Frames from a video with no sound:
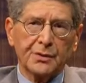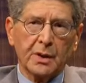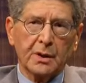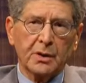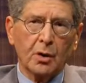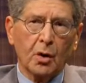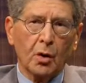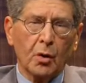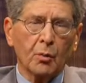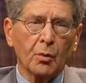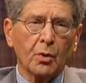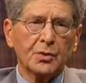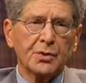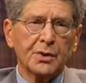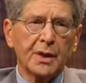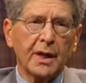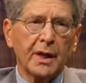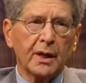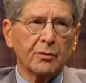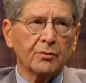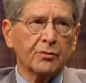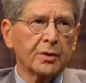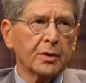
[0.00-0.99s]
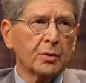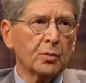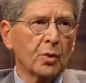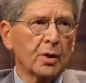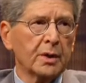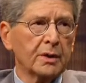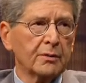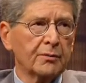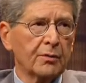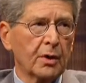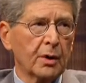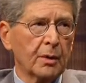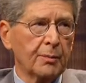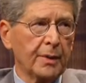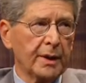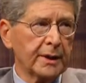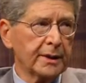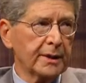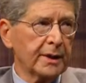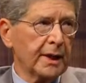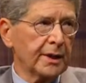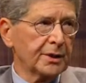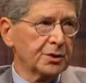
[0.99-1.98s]
And almost every one of our
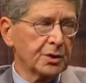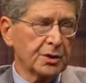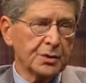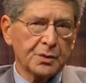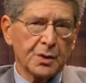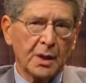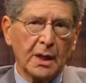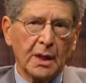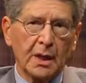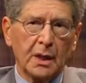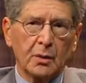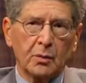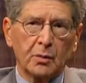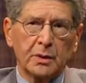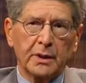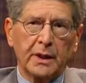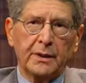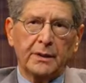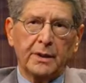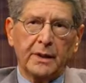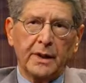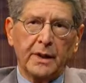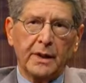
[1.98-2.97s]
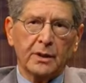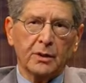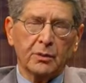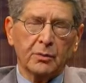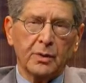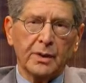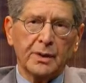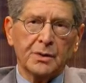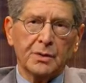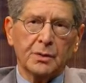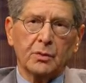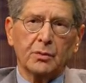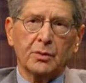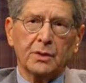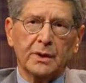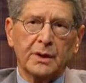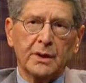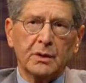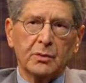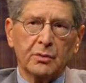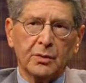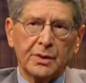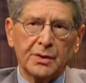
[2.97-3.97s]
medications will either increase or
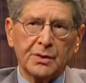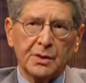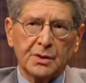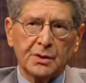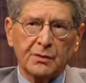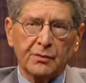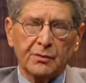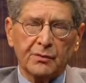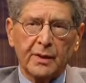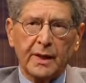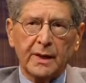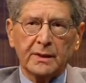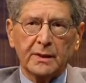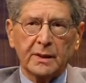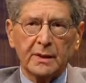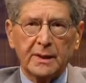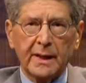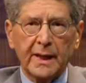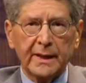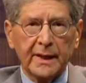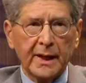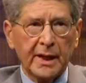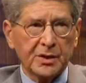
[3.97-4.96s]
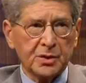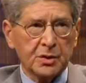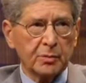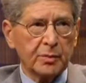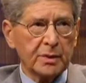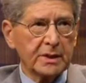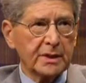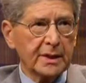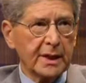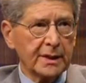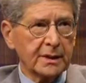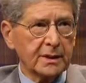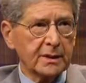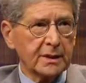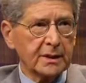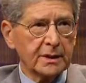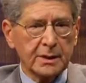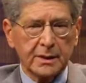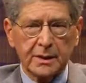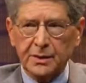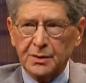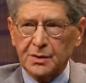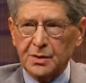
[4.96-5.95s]
decrease its effect, and that has to be taken into
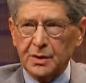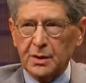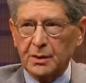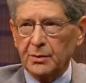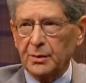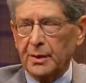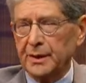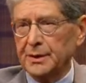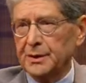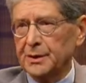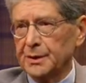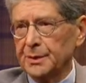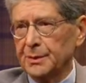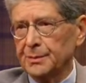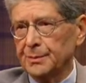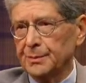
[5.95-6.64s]
consideration.